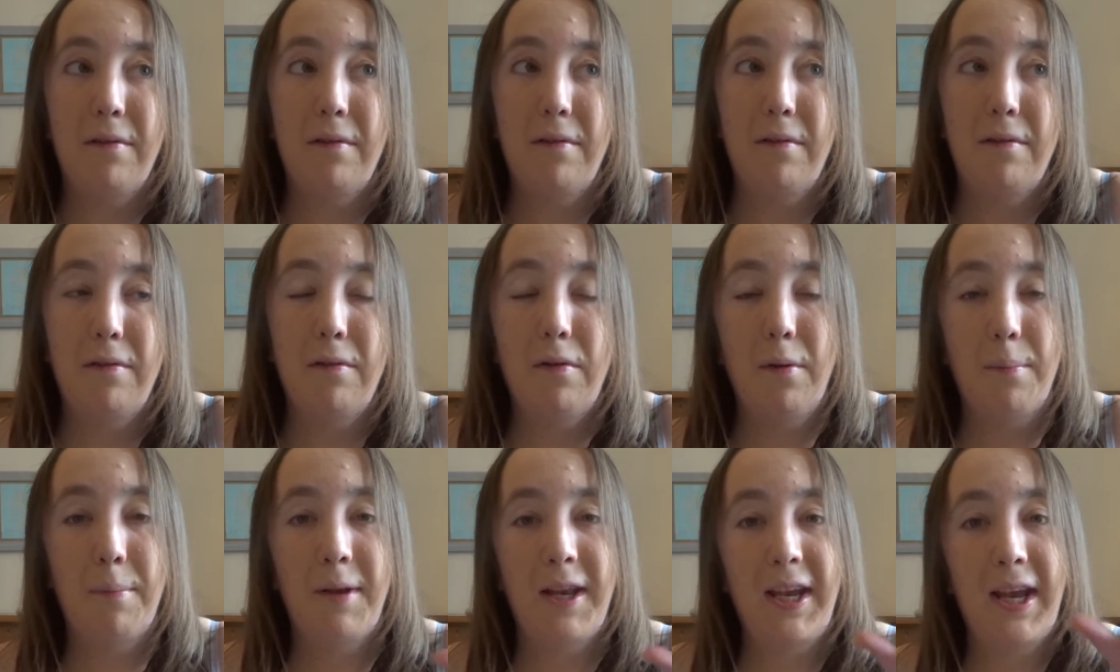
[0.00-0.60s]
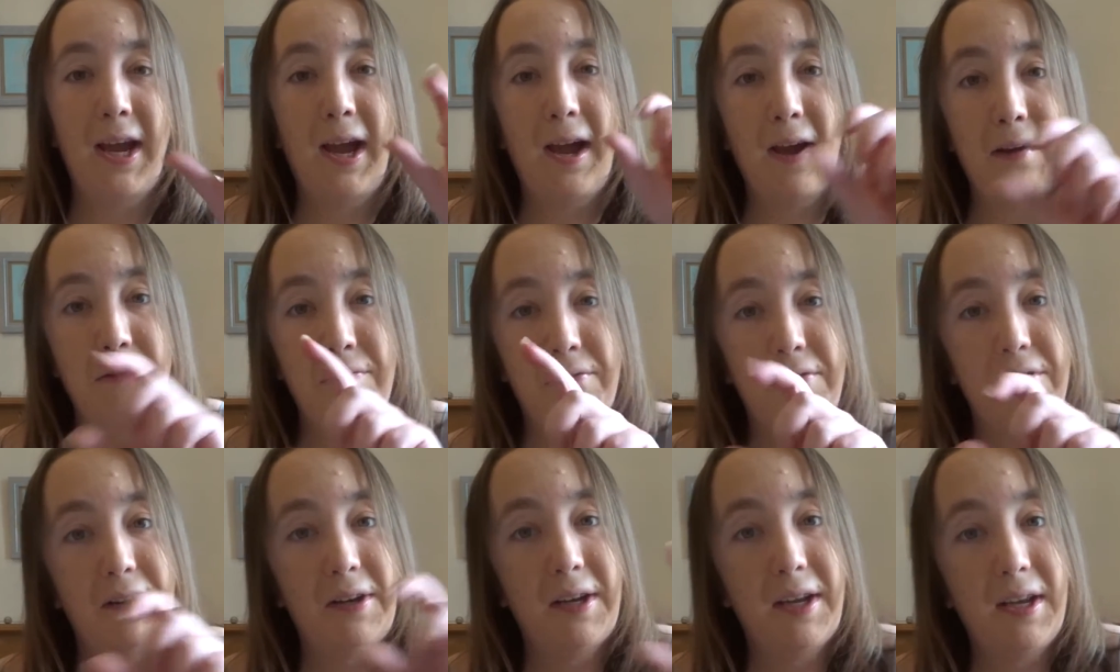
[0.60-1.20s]
normally have
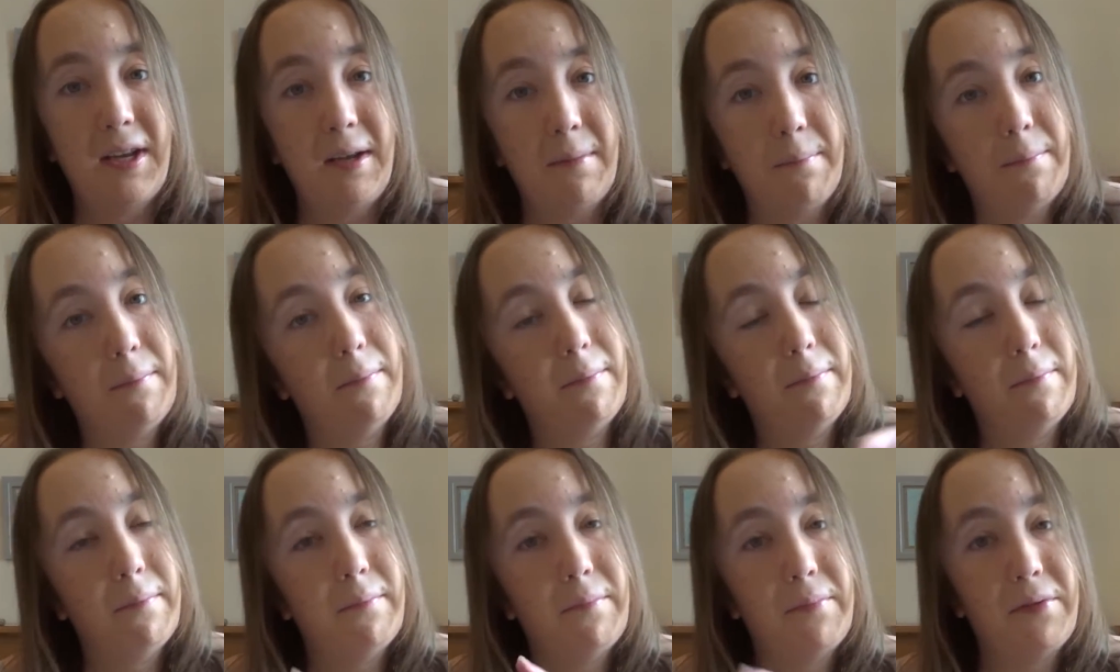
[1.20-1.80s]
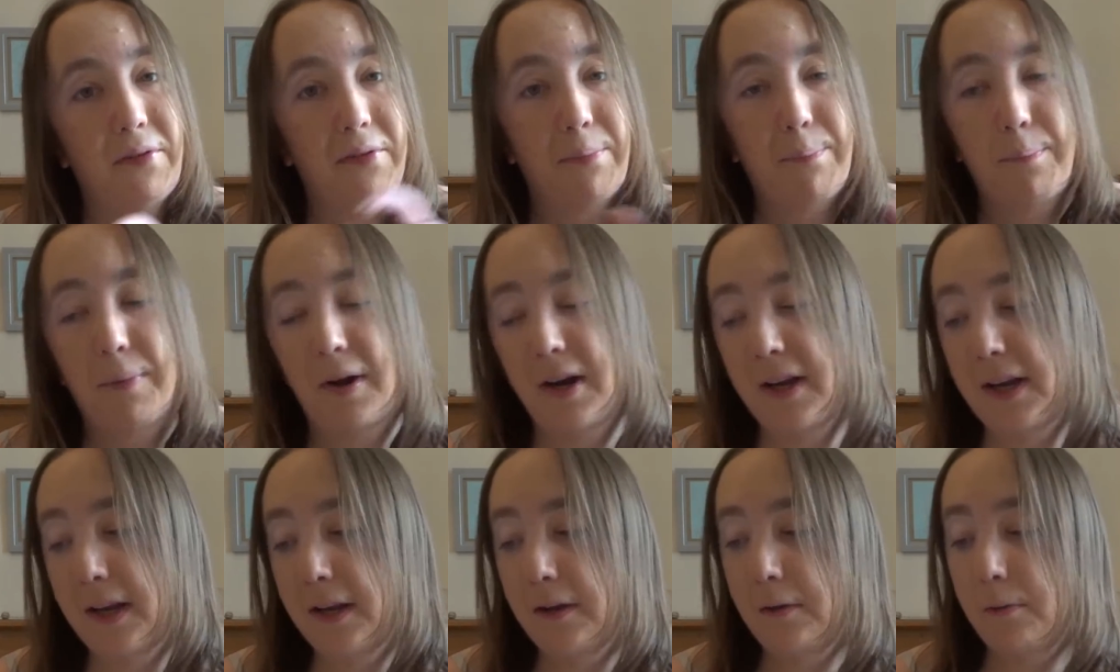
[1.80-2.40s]
to keep
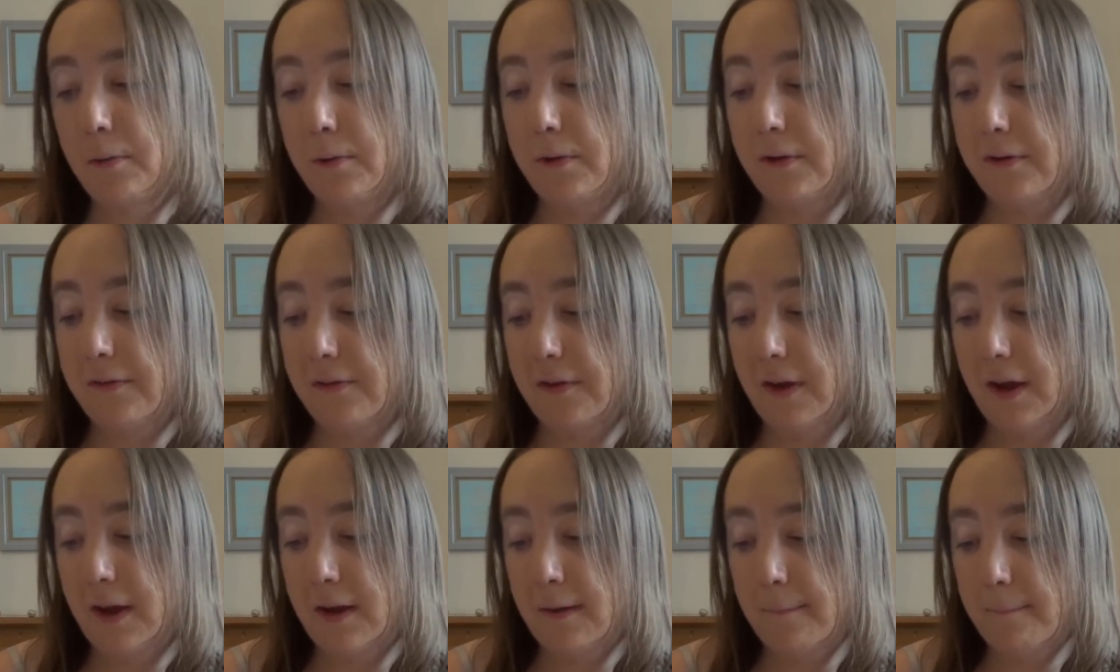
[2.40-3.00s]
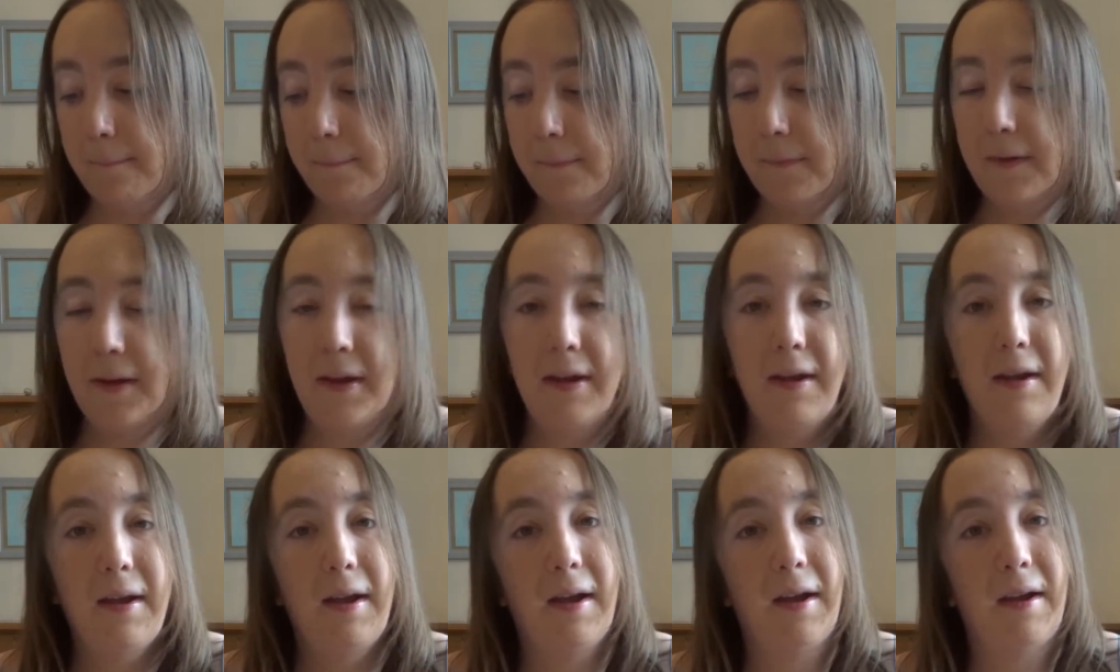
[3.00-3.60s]
spraying all the time.
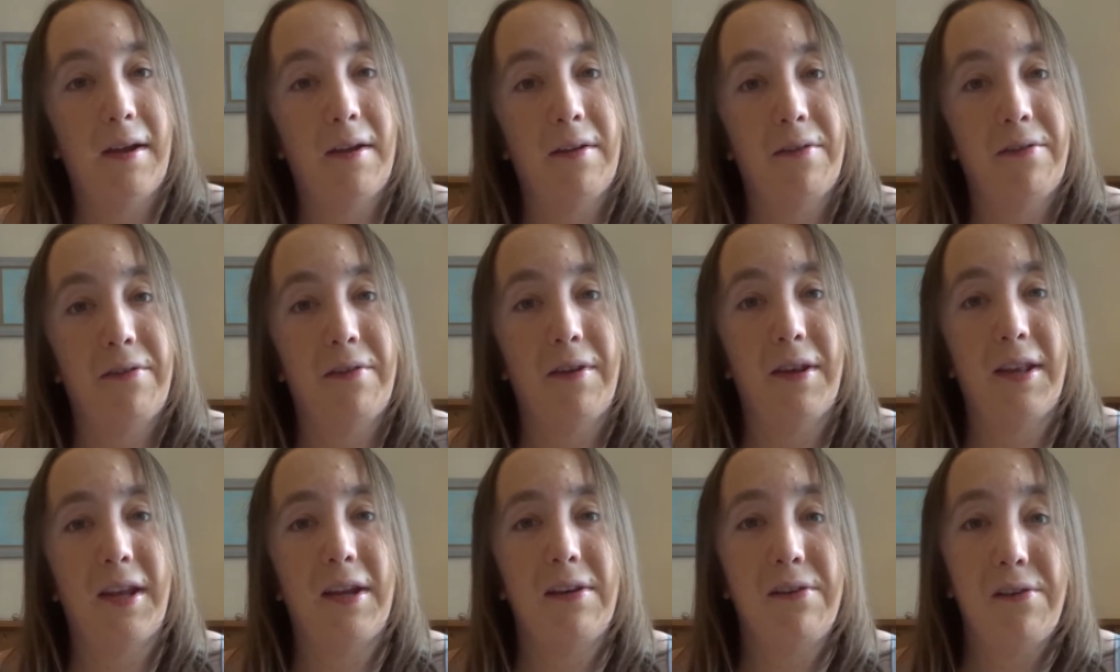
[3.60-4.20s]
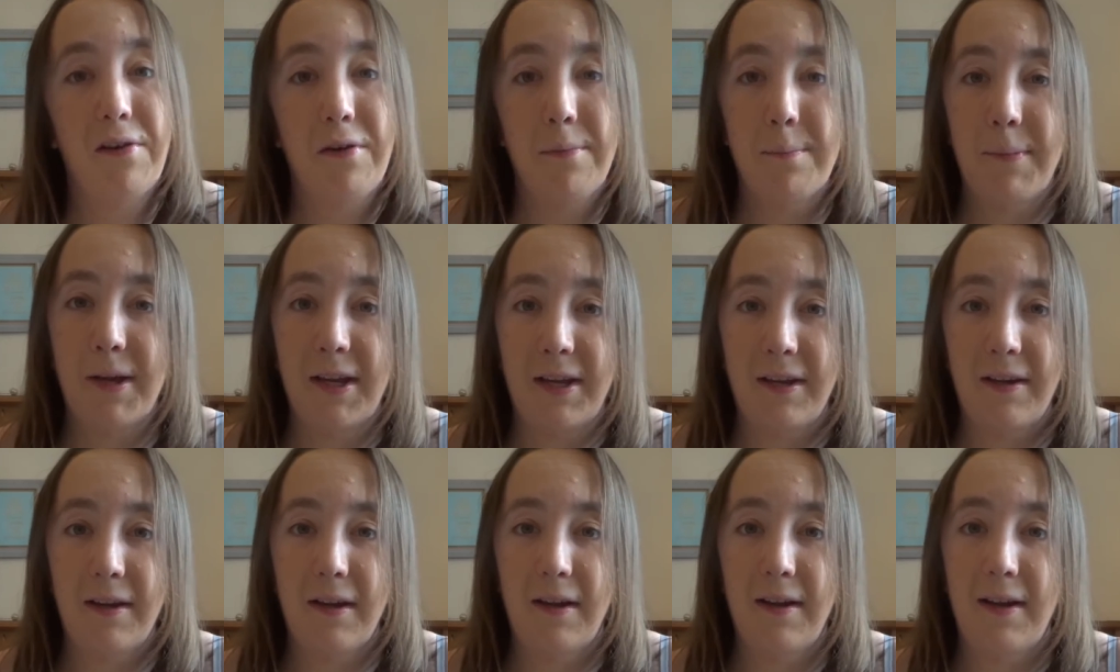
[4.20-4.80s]
So they do
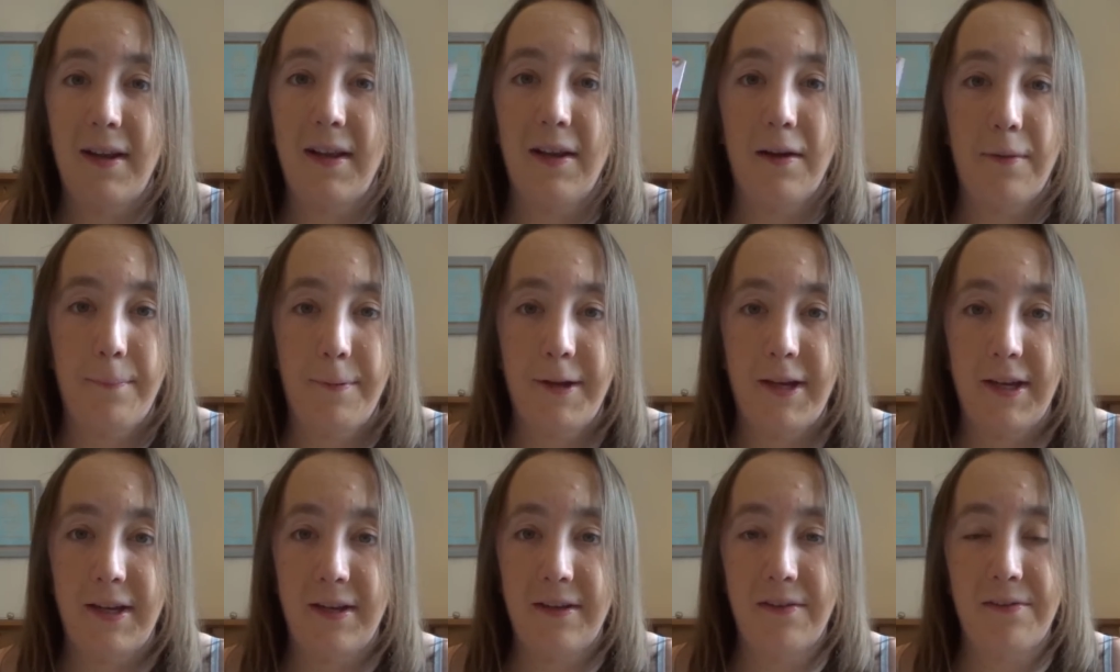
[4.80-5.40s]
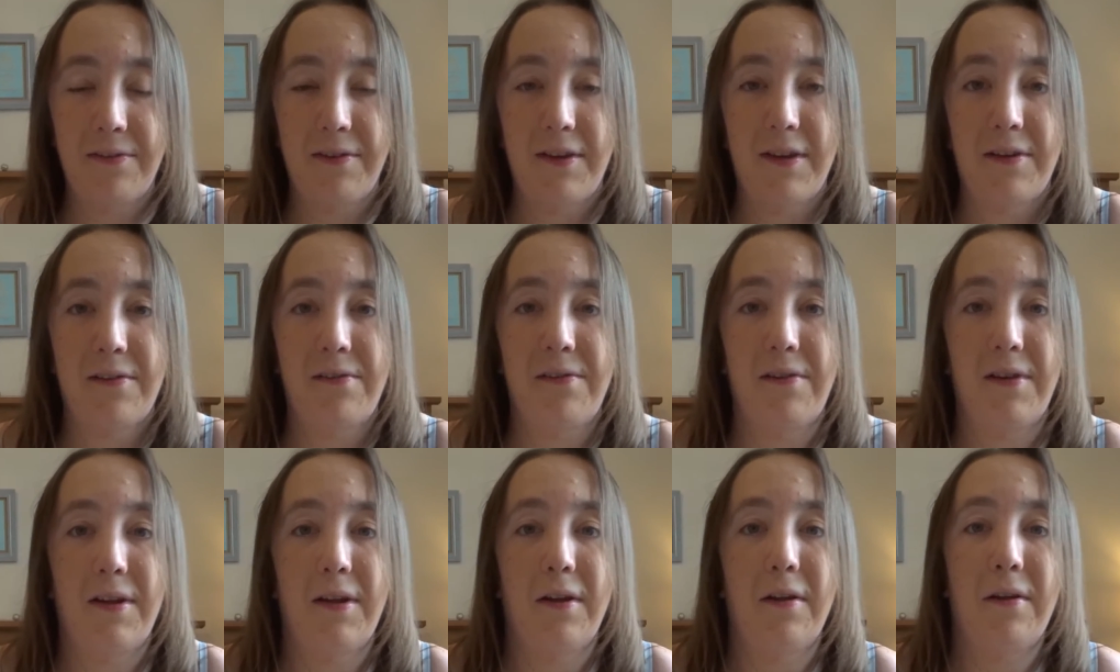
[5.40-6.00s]
make it a little bit easier
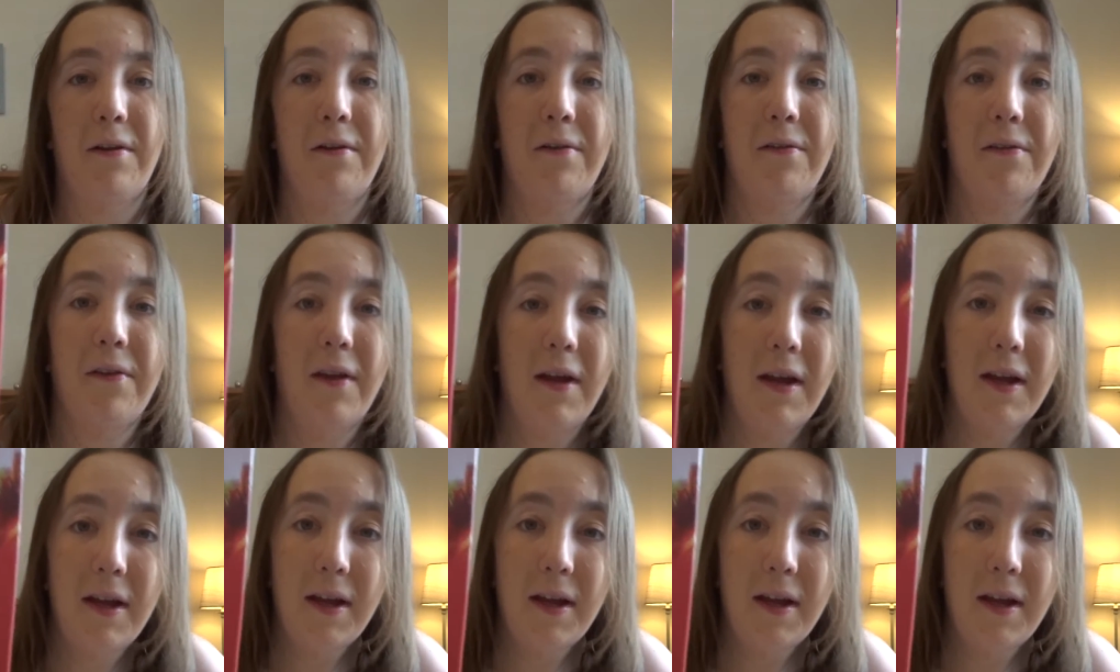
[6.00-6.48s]
to use.